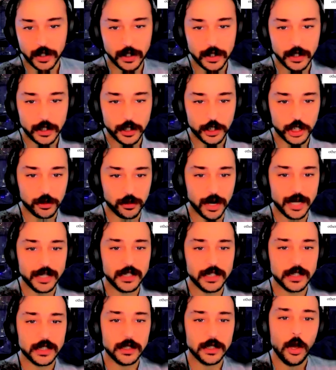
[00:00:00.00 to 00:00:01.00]
She
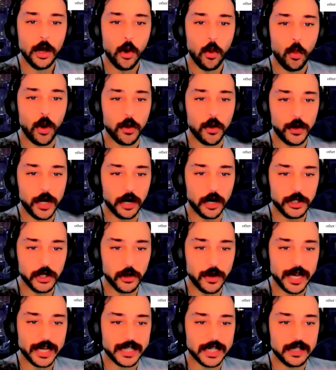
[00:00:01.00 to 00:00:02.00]
writes, "What we are
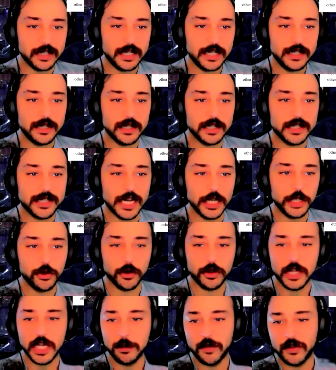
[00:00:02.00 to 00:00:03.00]
doing is indeed the central
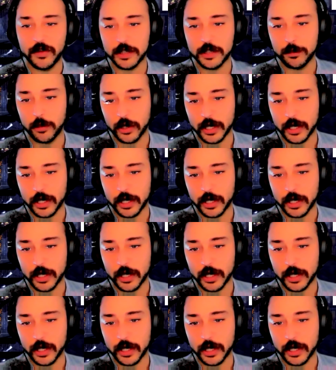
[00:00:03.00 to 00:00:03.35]
theme of this book.